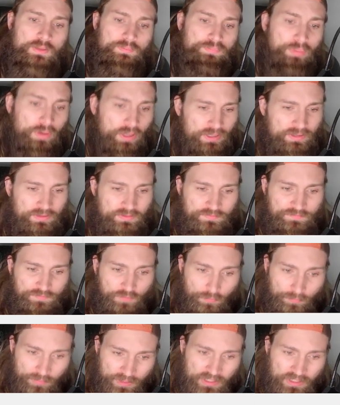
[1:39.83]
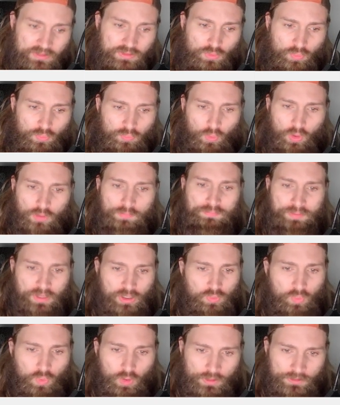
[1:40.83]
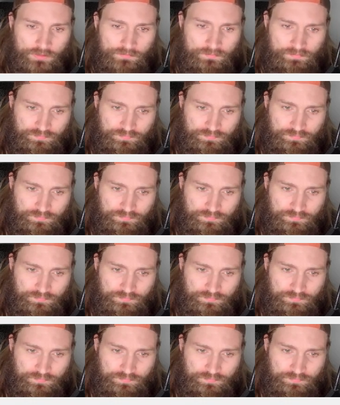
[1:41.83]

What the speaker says: But for me, the one big one